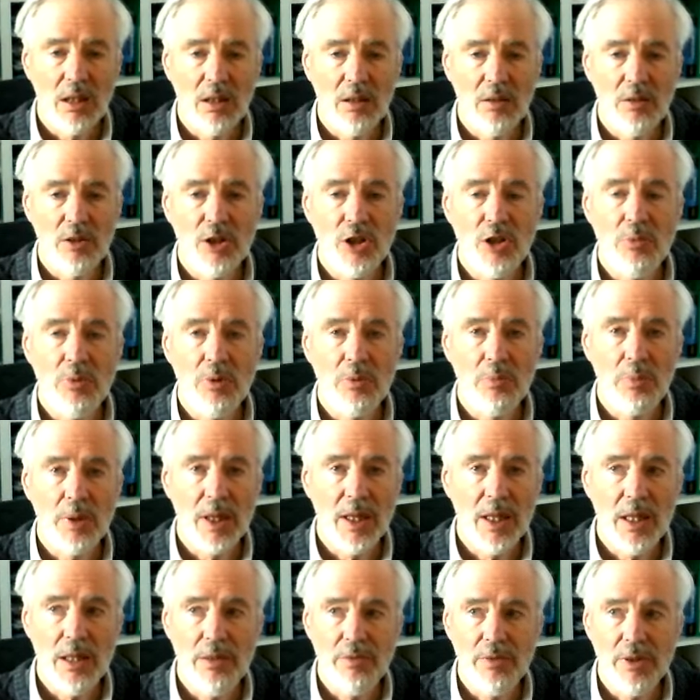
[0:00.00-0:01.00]
human
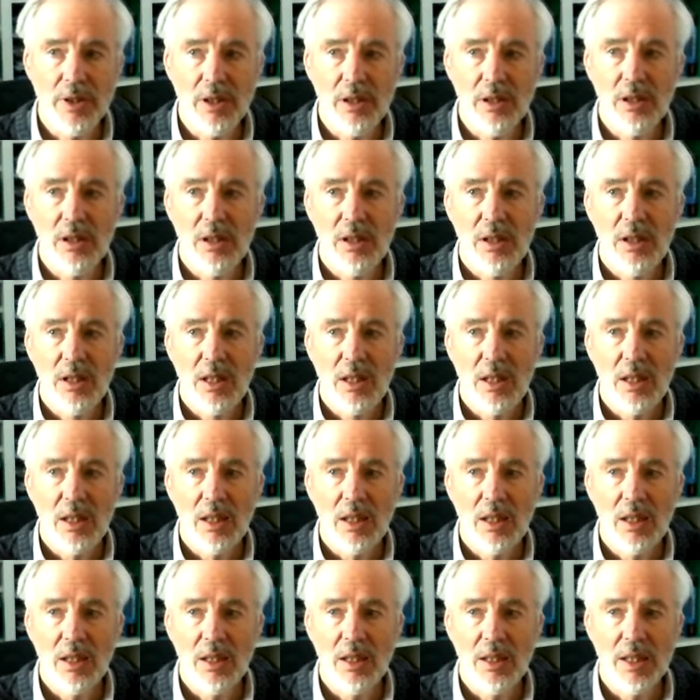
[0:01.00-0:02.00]
behavior
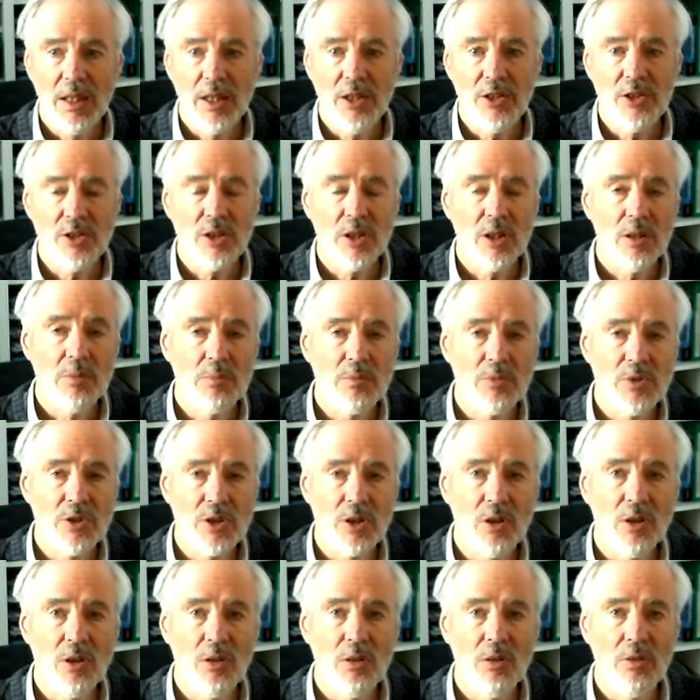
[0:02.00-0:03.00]
in terms
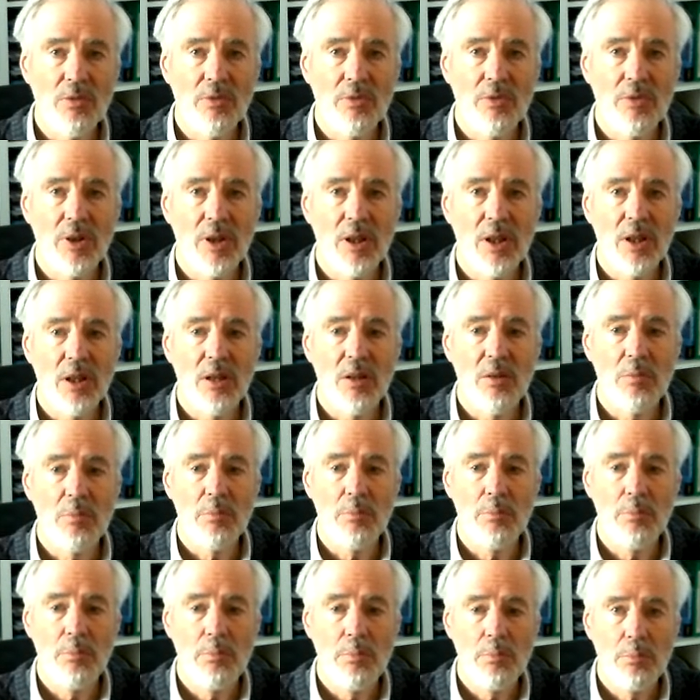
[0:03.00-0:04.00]
of
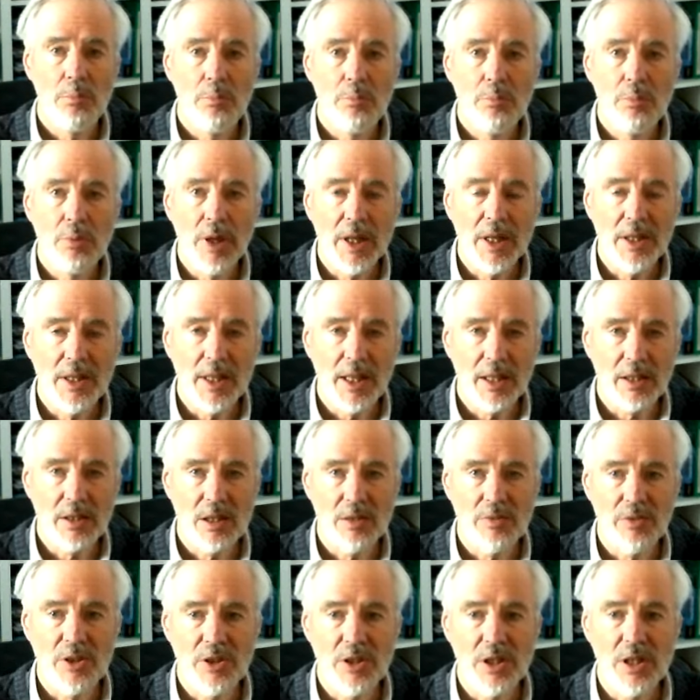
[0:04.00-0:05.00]
brain
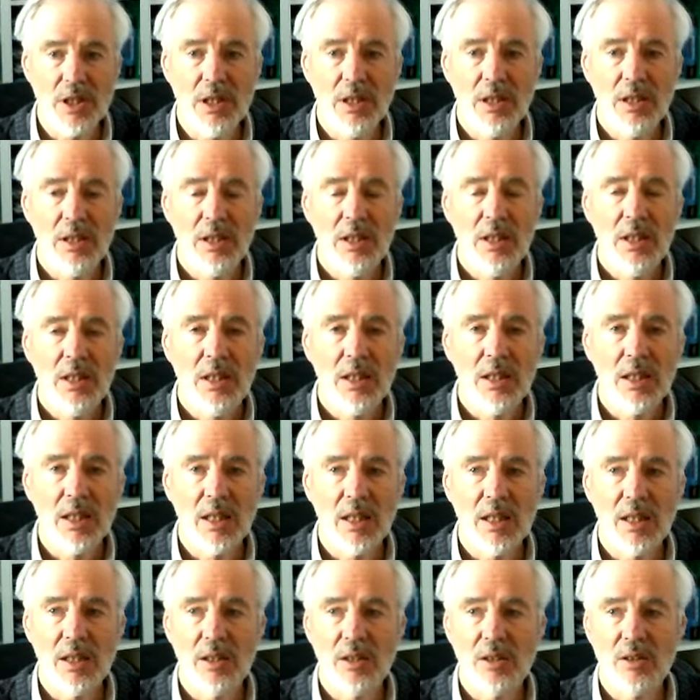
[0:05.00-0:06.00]
activity
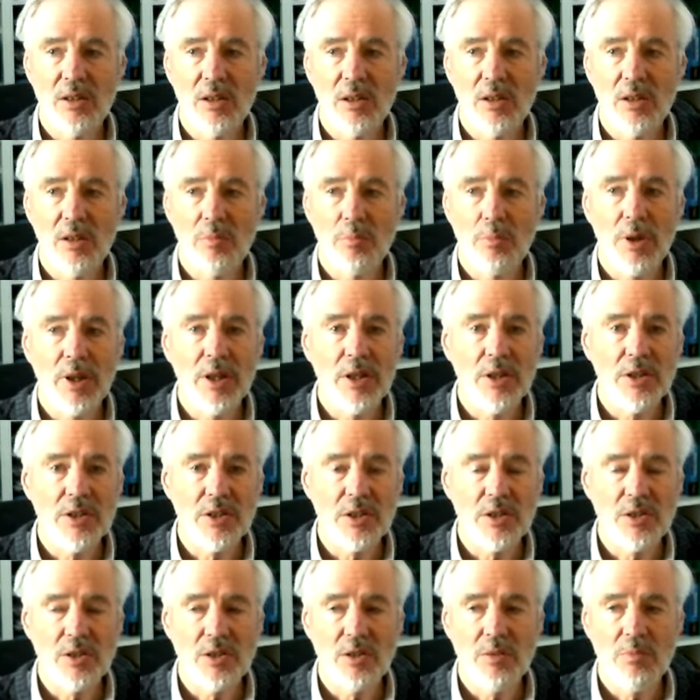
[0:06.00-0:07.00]
and brain
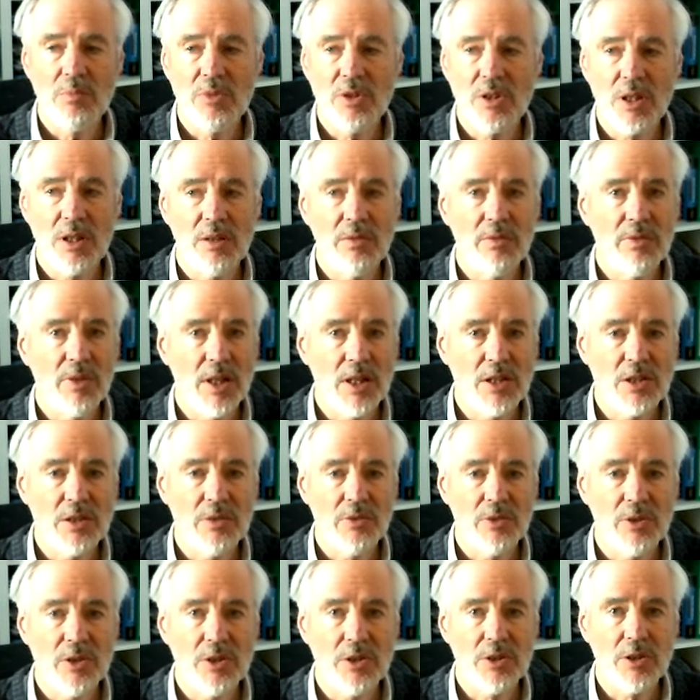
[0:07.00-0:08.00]
systems and vice
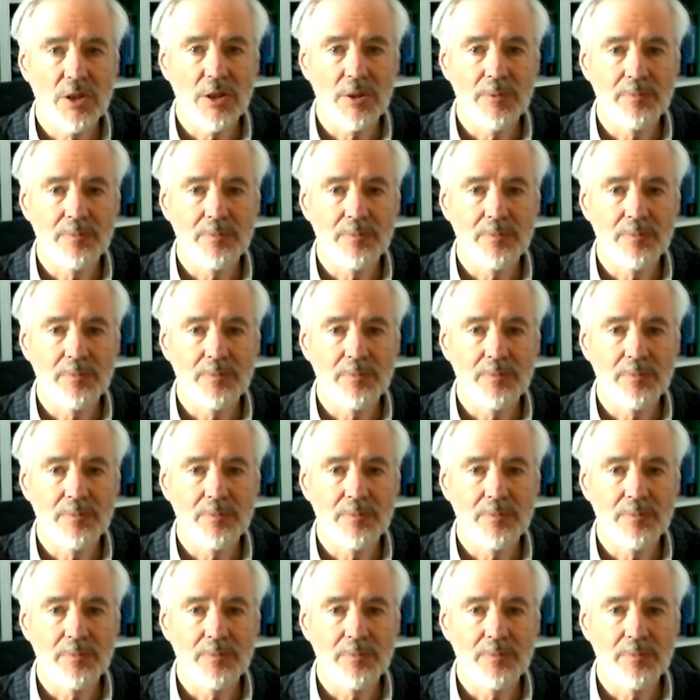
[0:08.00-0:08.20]
versa.